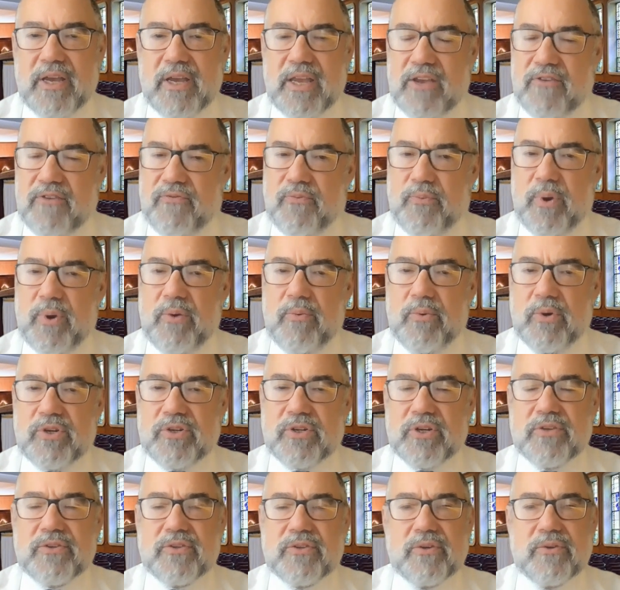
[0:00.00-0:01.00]
If we were
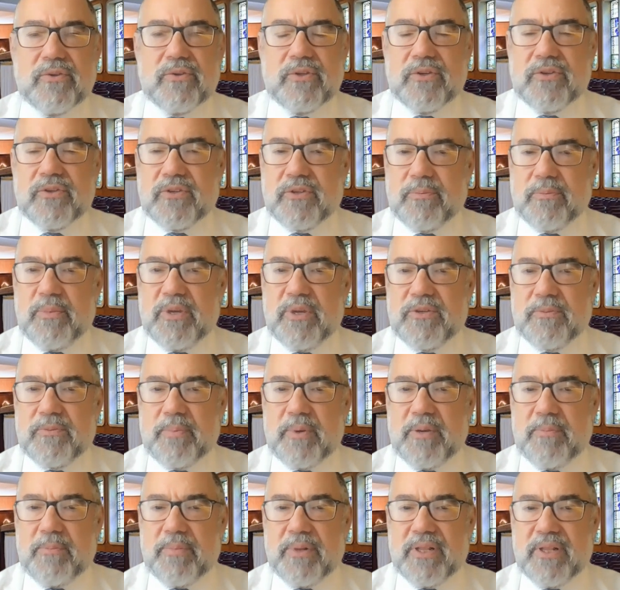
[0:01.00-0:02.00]
just to dismiss
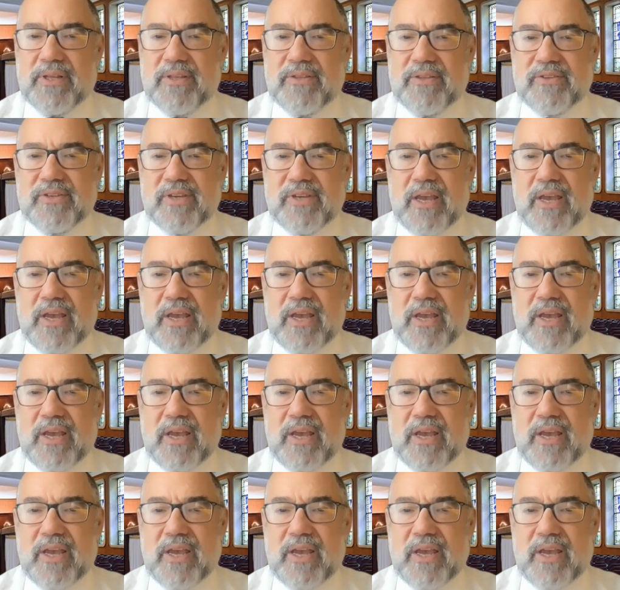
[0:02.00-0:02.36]
people and